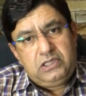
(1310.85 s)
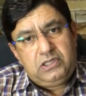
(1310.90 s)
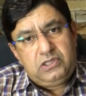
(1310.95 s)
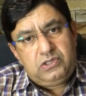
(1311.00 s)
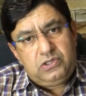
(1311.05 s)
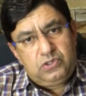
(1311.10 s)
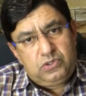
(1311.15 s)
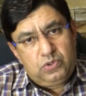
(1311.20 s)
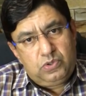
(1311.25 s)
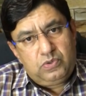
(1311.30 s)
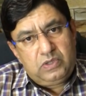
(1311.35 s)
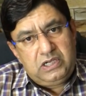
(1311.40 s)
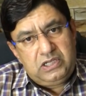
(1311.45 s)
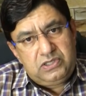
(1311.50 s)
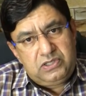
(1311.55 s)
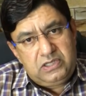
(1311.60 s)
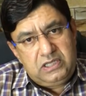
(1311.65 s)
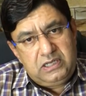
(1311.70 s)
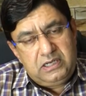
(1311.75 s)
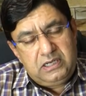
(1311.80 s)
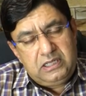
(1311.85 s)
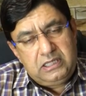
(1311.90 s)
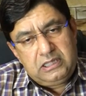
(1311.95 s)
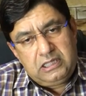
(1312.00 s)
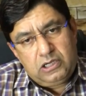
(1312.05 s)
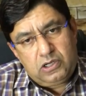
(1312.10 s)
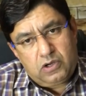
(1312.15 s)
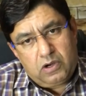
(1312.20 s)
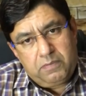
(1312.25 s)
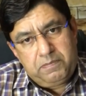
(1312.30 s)
This is usually seen in
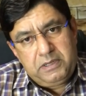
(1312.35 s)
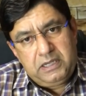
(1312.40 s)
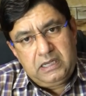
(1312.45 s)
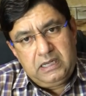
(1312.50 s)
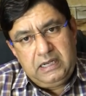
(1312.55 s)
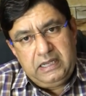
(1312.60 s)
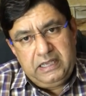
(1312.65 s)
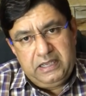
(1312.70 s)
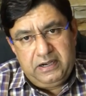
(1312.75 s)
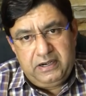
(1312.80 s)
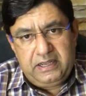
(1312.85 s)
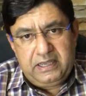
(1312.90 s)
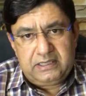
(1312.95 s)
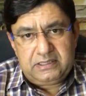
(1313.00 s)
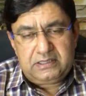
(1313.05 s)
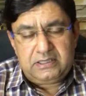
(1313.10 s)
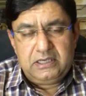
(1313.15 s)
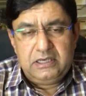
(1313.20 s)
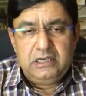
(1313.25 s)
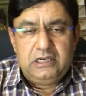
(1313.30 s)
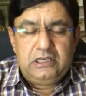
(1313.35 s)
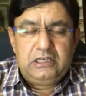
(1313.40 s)
the tropical areas.